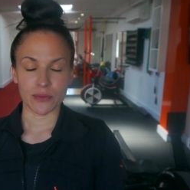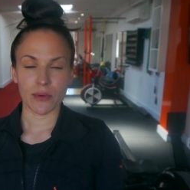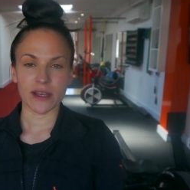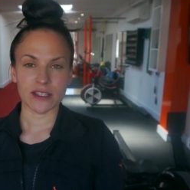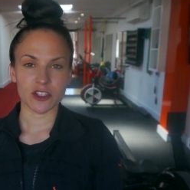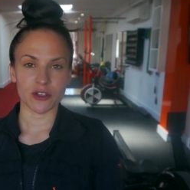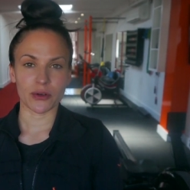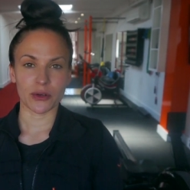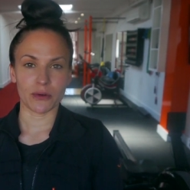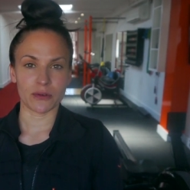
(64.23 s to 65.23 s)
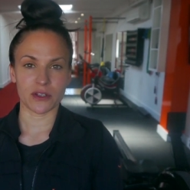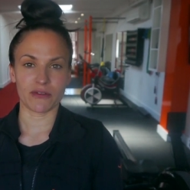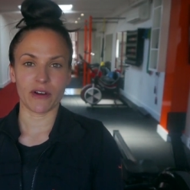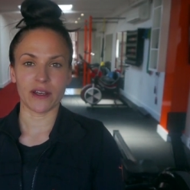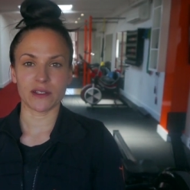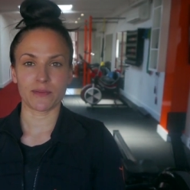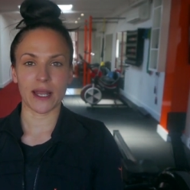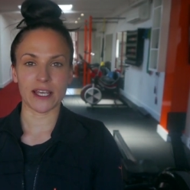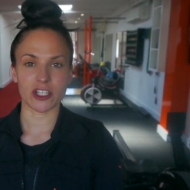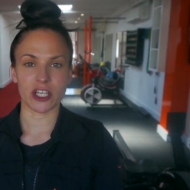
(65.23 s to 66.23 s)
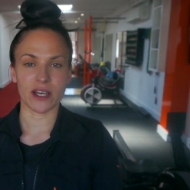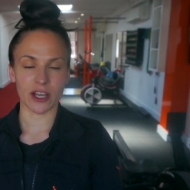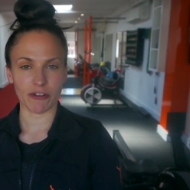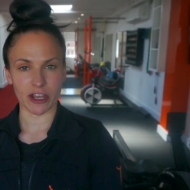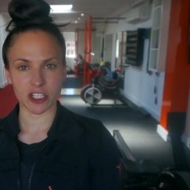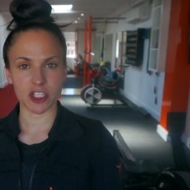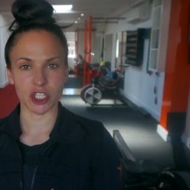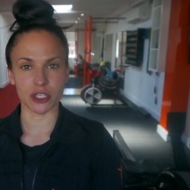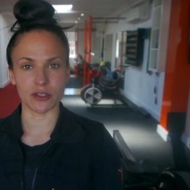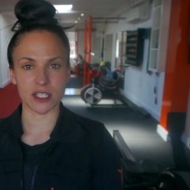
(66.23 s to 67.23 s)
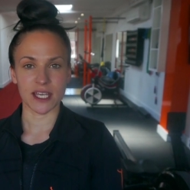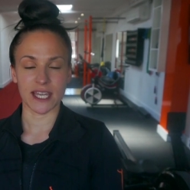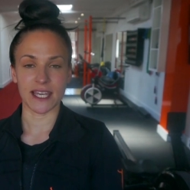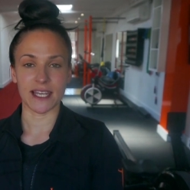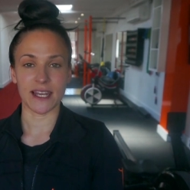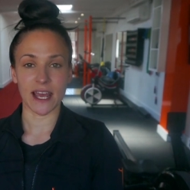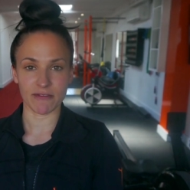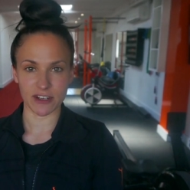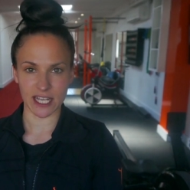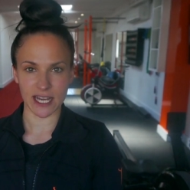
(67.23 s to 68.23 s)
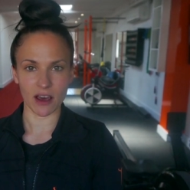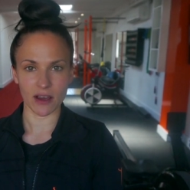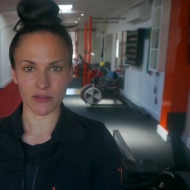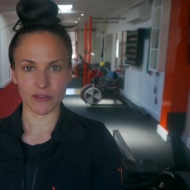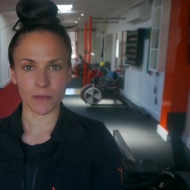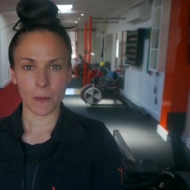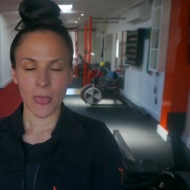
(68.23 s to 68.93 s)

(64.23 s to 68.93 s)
you might struggle to find pleasure and gratitude in everyday life.